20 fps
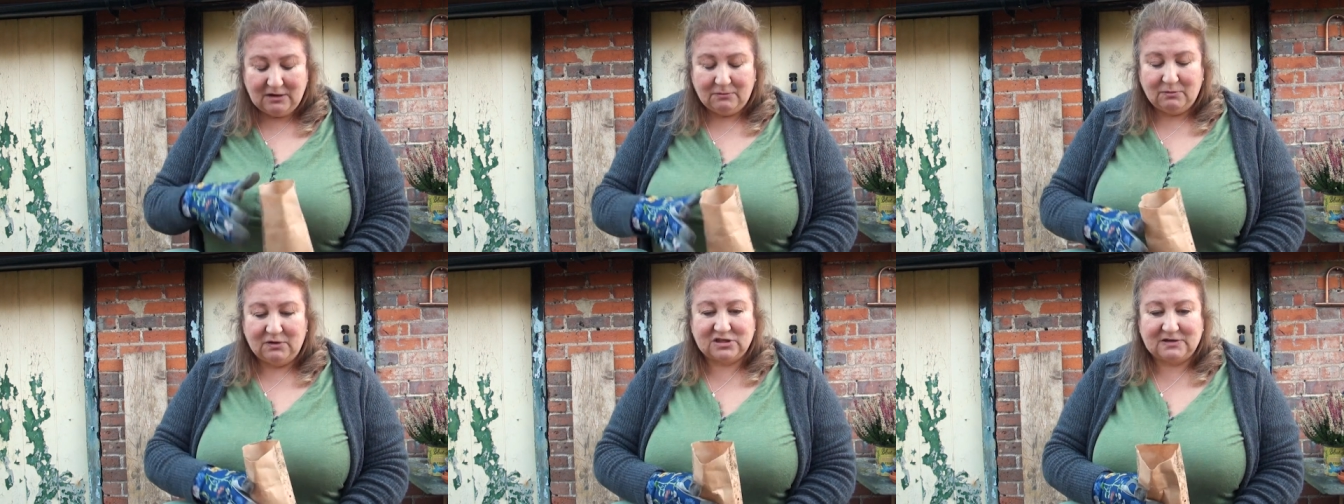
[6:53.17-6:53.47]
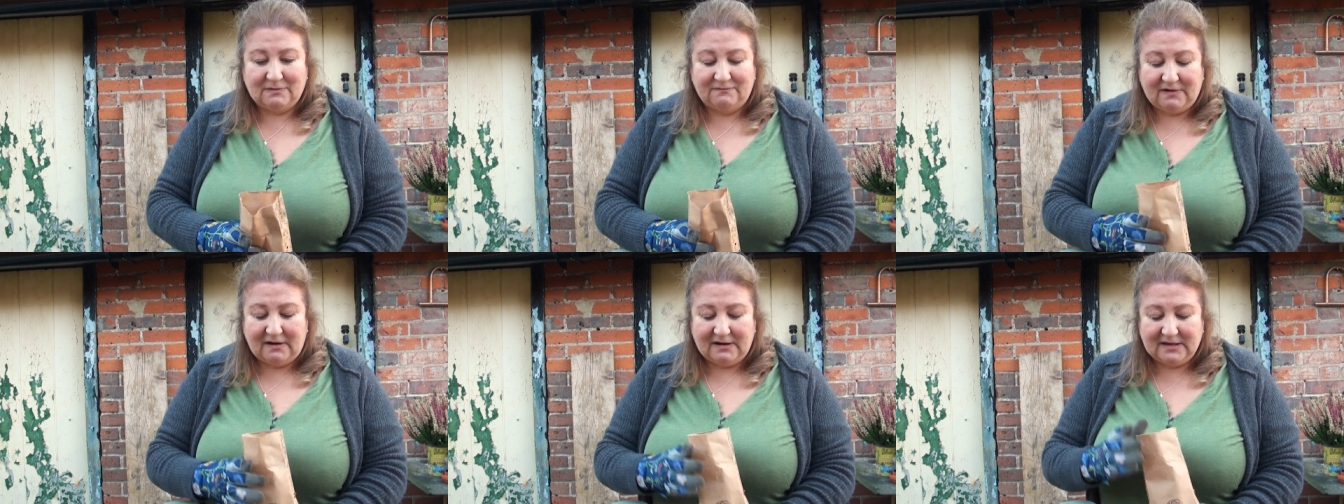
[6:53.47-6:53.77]
which
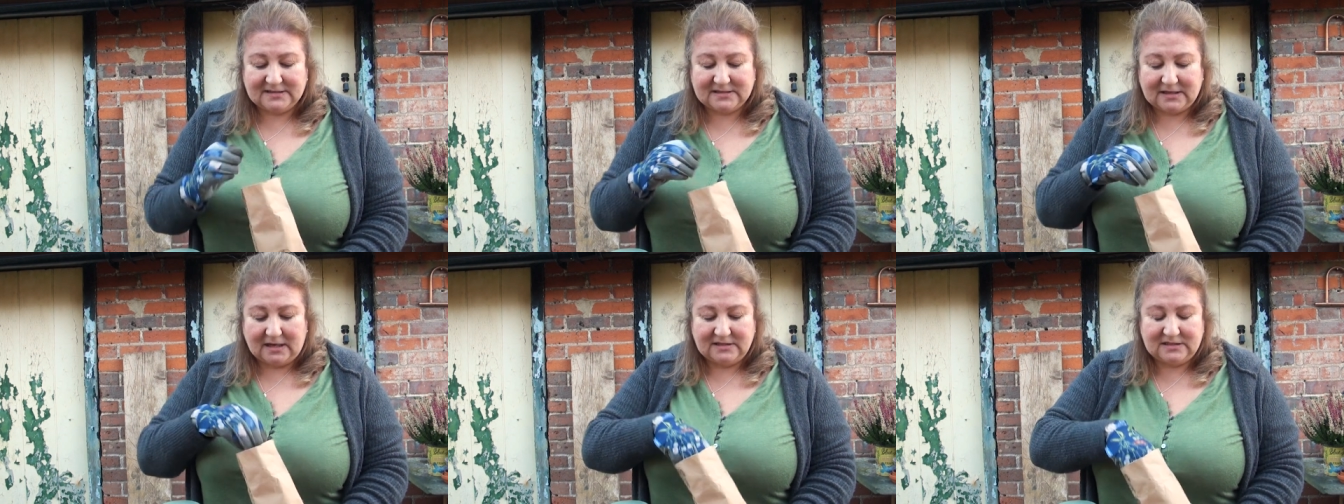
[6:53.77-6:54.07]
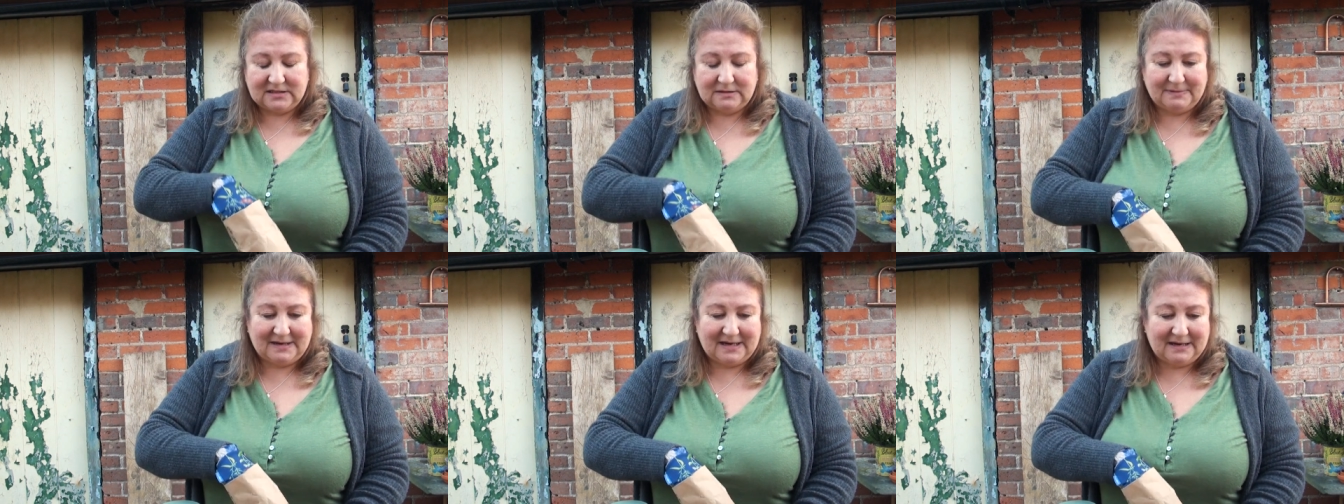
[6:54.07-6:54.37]
I'm very
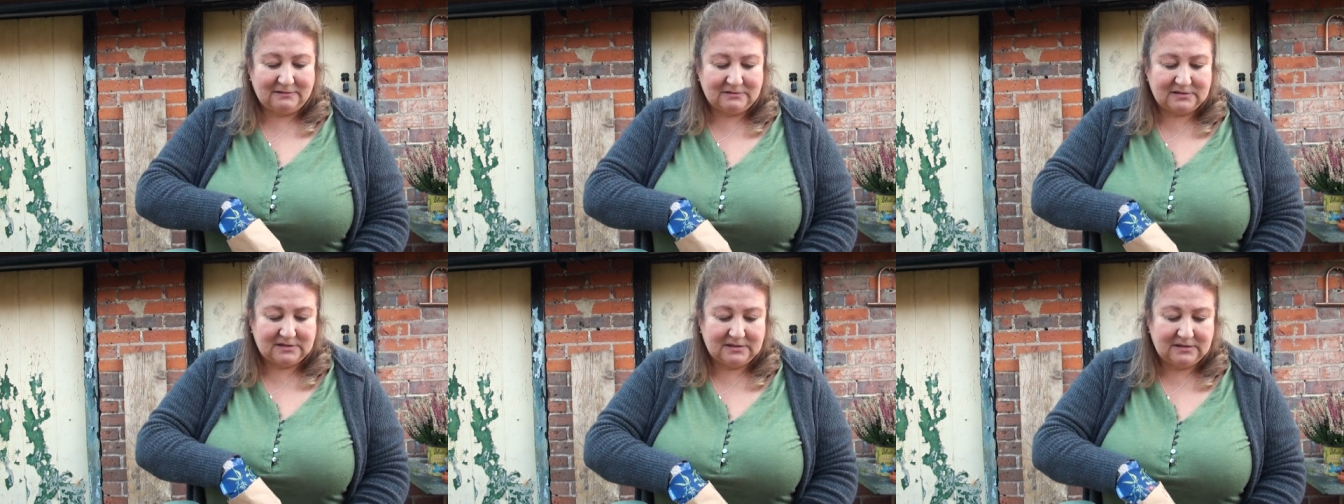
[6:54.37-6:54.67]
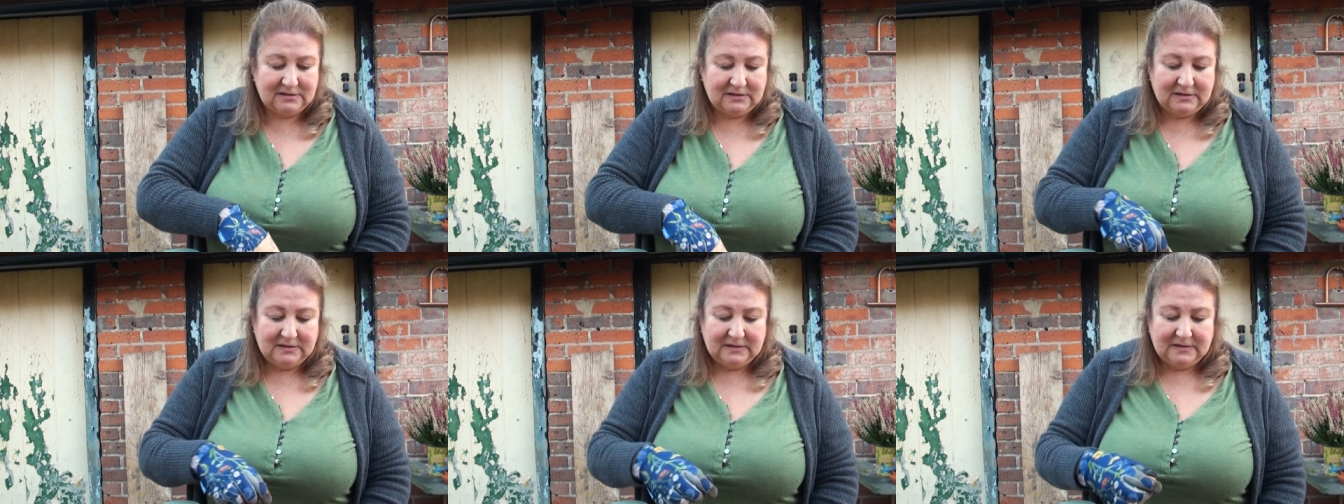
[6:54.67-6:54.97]
excited about
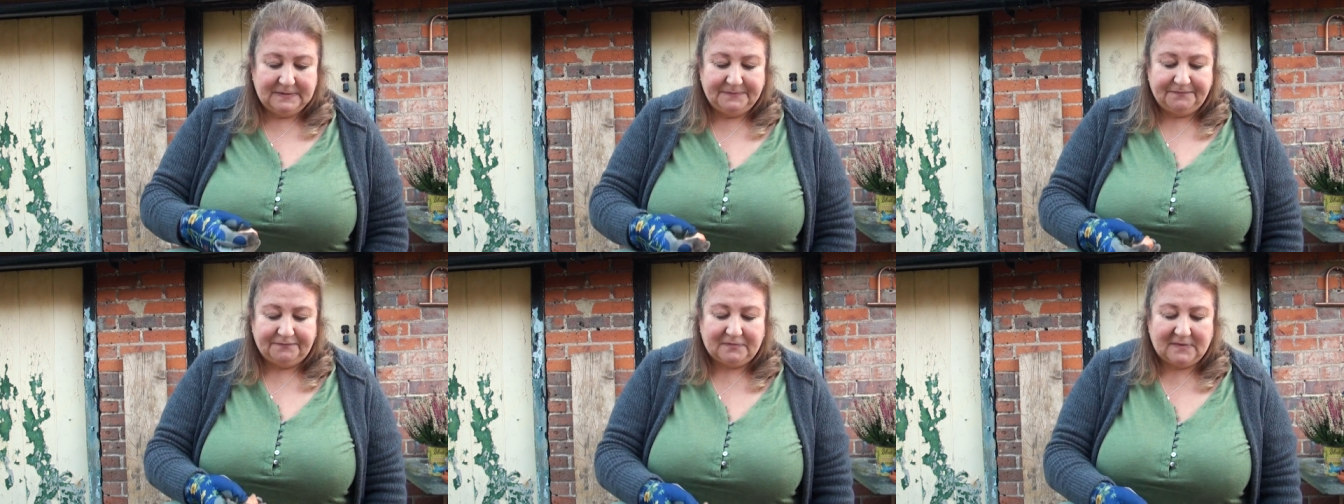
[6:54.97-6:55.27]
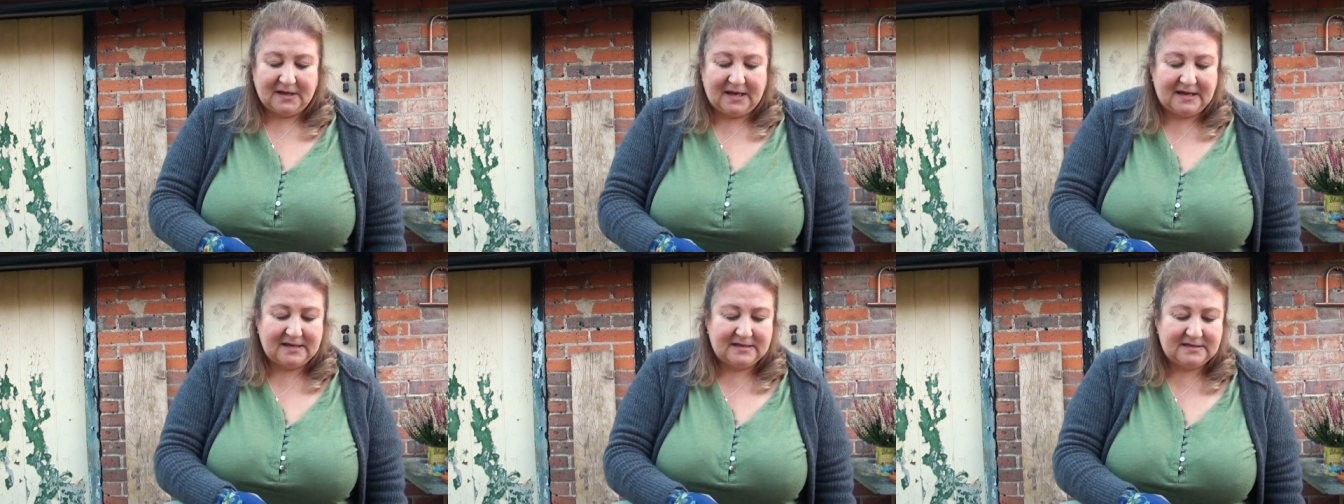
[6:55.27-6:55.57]

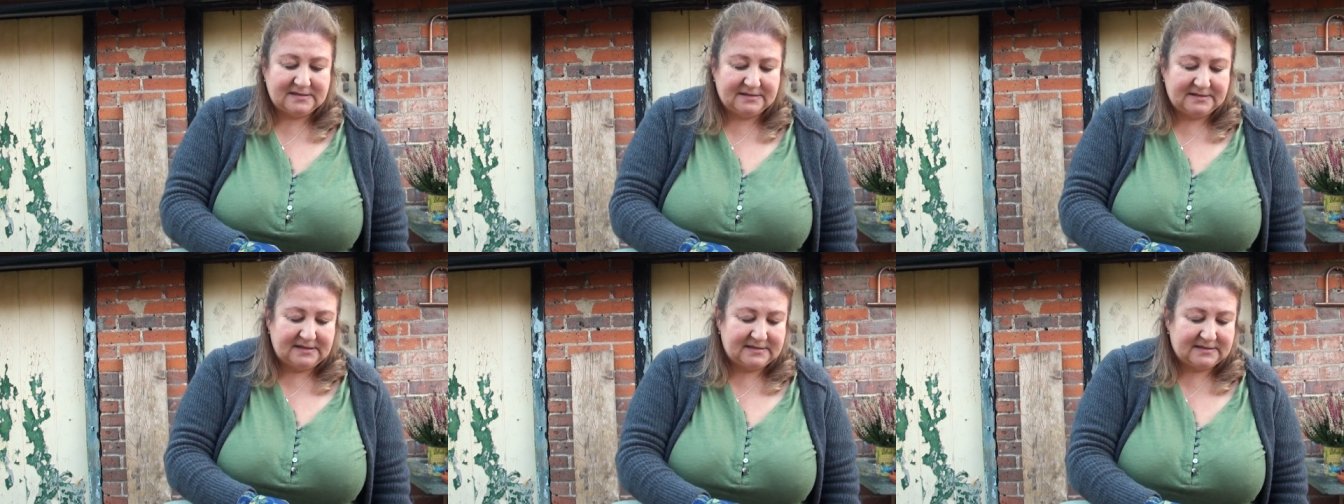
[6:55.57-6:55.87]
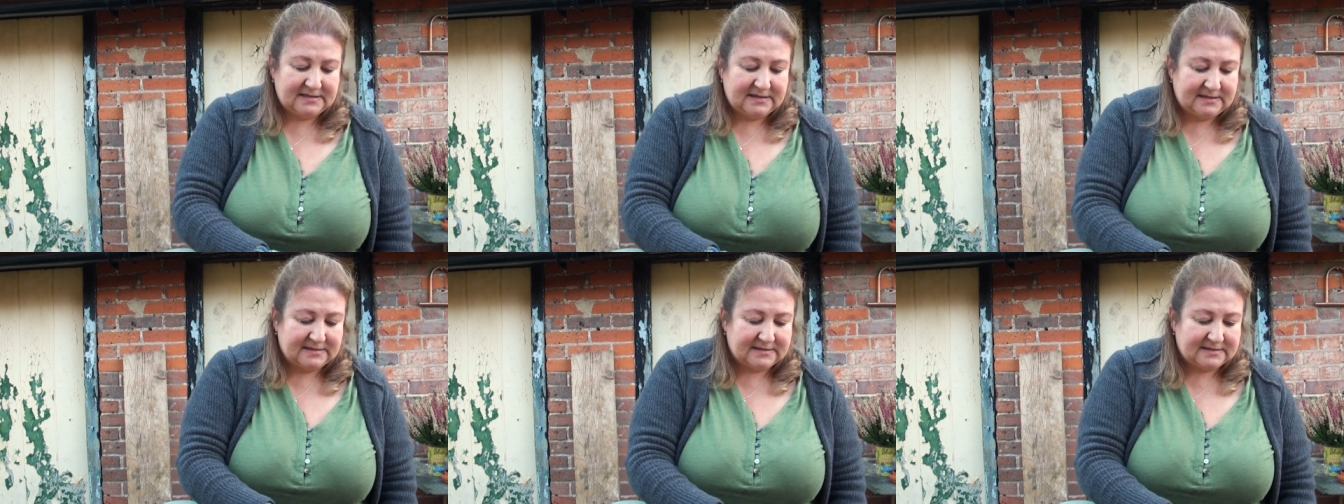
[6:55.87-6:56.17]
and
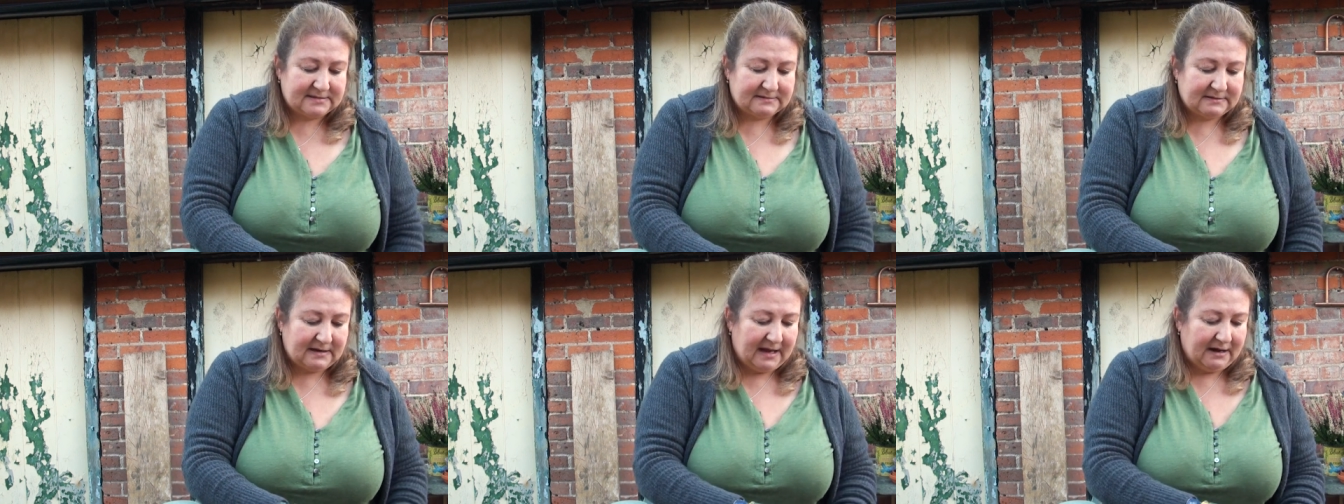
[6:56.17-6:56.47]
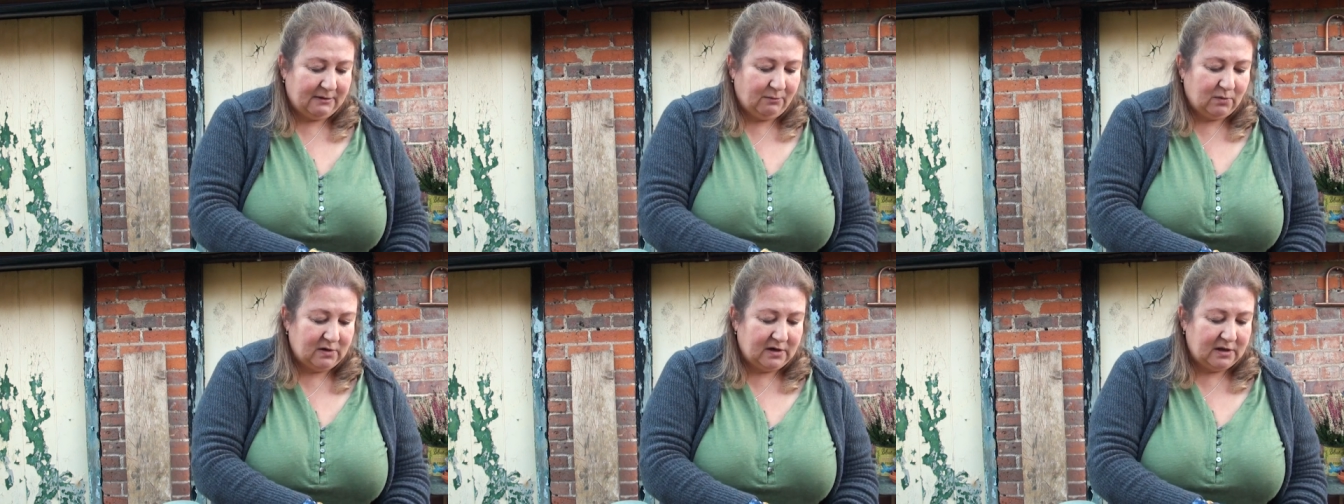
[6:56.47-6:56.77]
this is
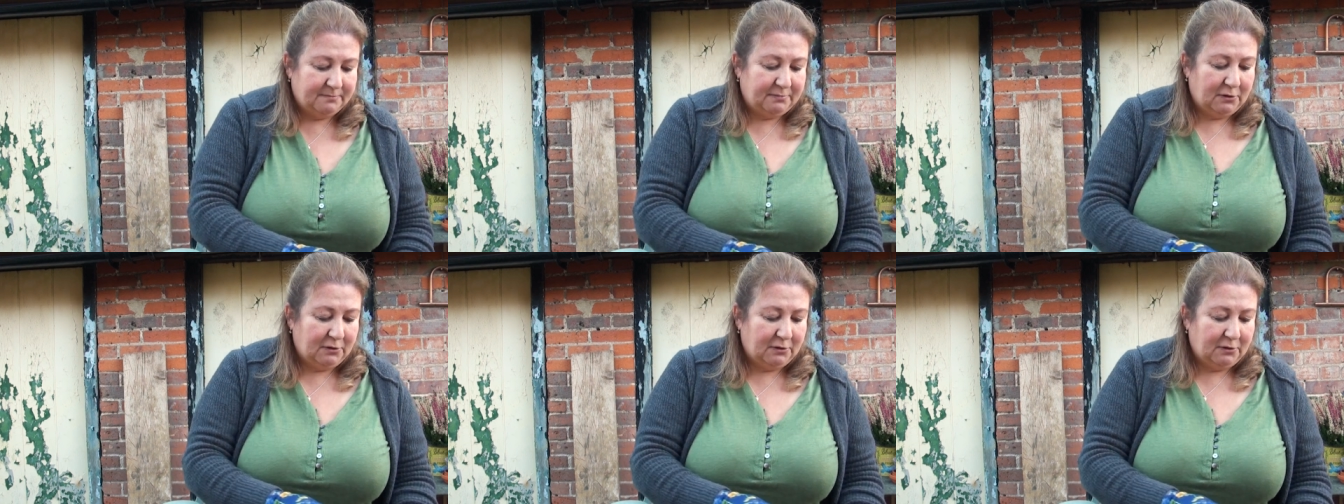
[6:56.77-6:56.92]
how one of the